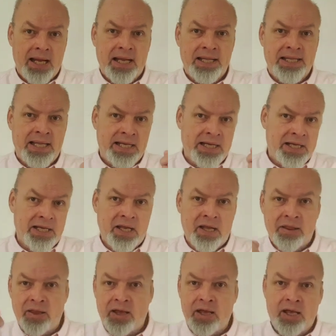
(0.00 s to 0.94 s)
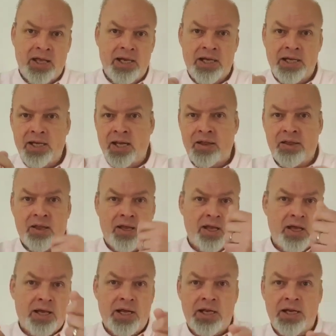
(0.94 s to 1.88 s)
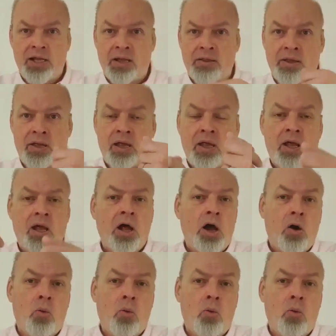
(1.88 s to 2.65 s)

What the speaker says: and then another and another and another.